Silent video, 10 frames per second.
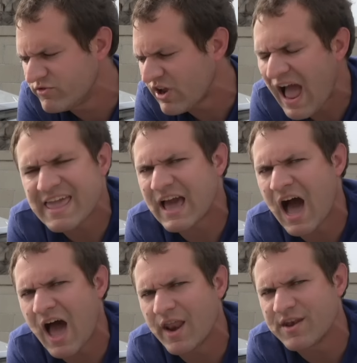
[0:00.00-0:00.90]

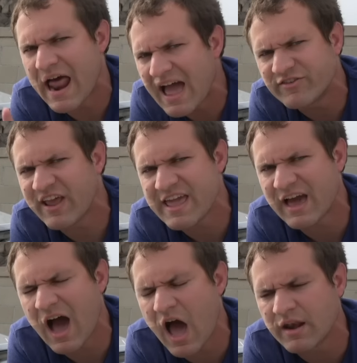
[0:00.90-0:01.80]
Taycan, not
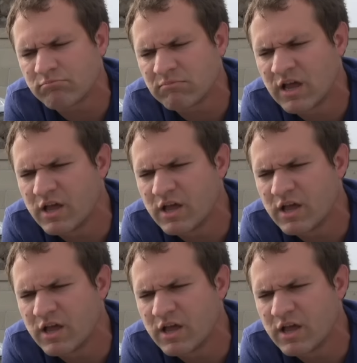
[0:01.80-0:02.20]
Taycan,